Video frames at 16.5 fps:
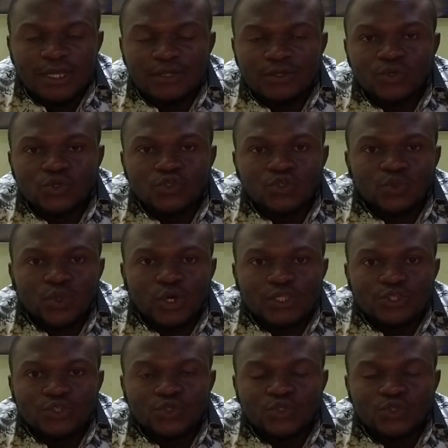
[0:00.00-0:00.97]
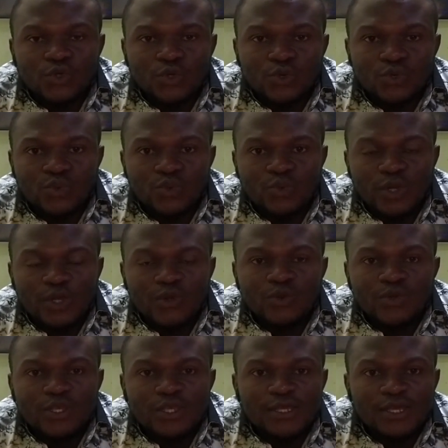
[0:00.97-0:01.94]
at those who are too young. We are
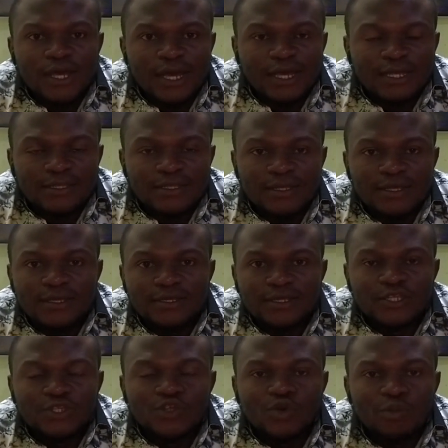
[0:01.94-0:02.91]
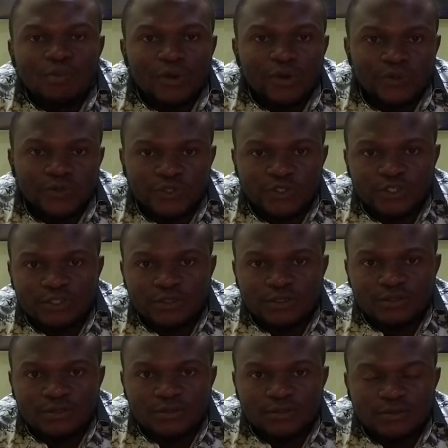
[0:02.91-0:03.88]
looking at the newborns.
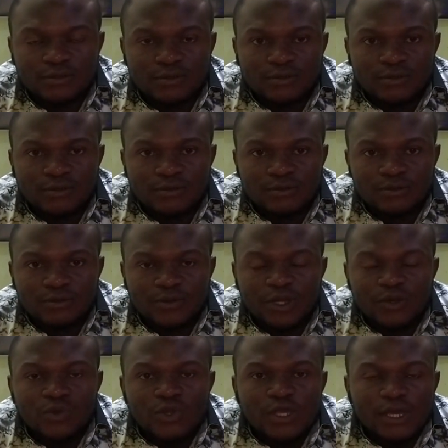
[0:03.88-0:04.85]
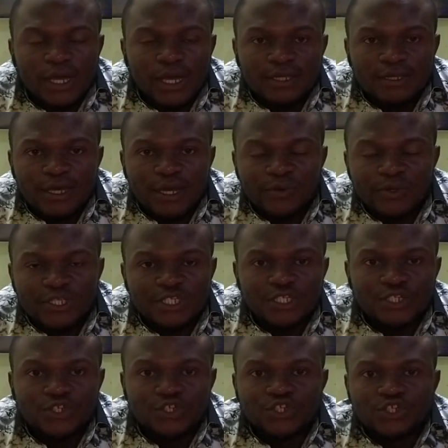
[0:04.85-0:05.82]
We are looking at our
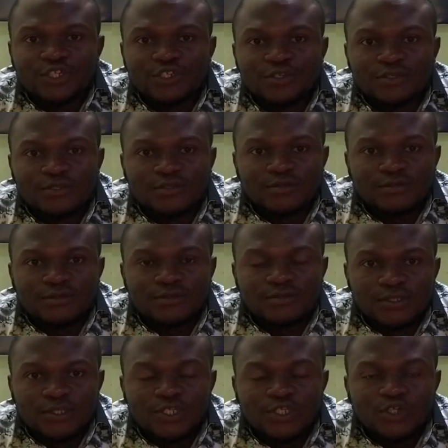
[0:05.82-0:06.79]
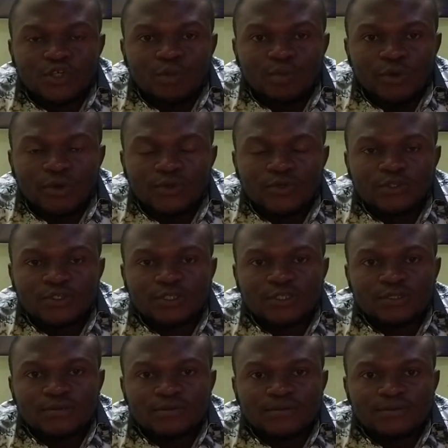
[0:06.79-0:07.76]
children, newborns,
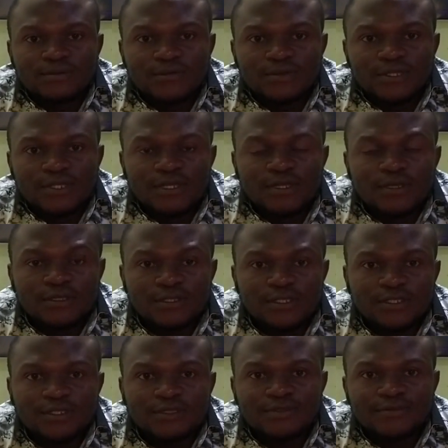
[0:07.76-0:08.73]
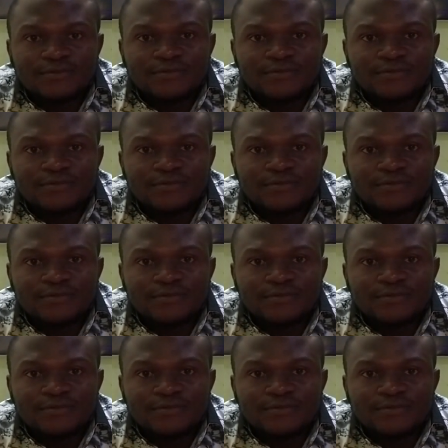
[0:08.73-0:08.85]
kids,